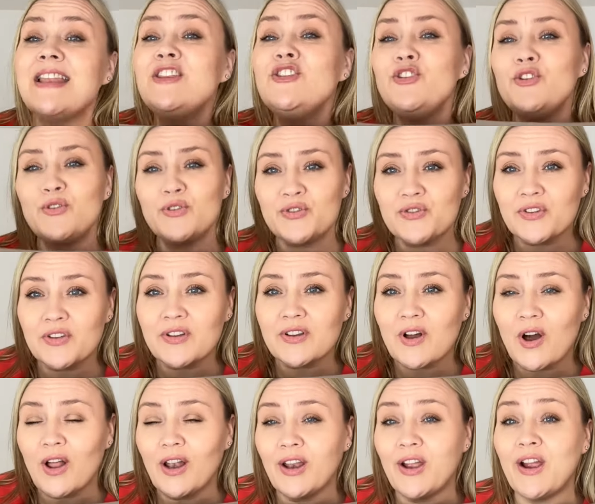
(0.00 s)
neutral
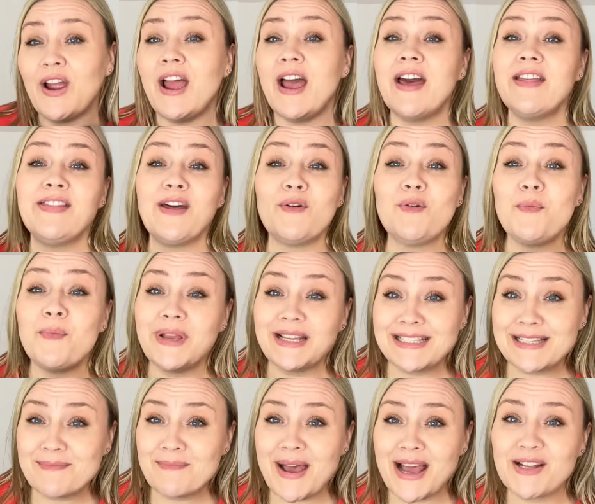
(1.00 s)
color that will mix
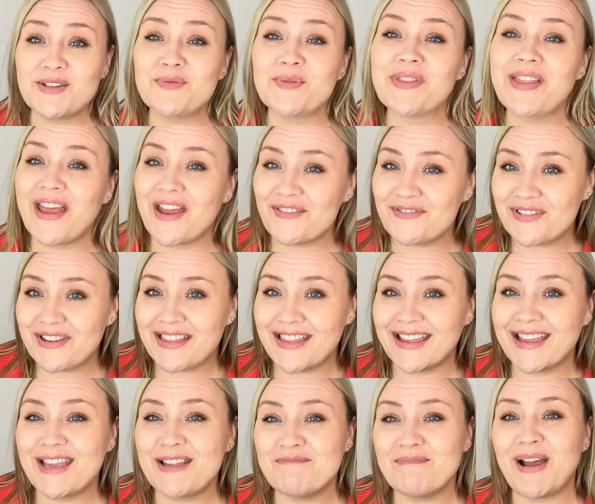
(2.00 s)
and match with
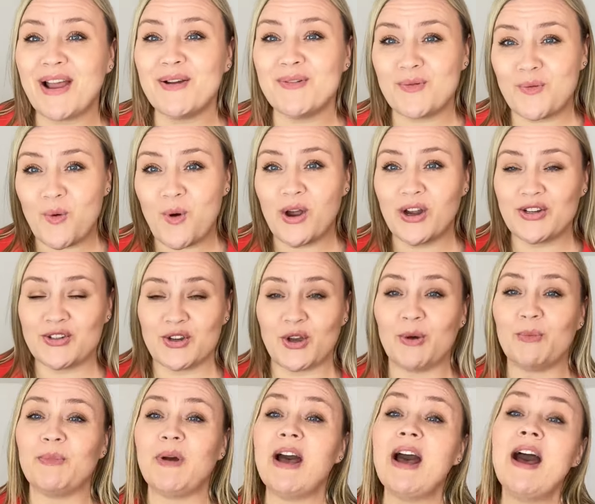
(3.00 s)
everything in my wardrobe.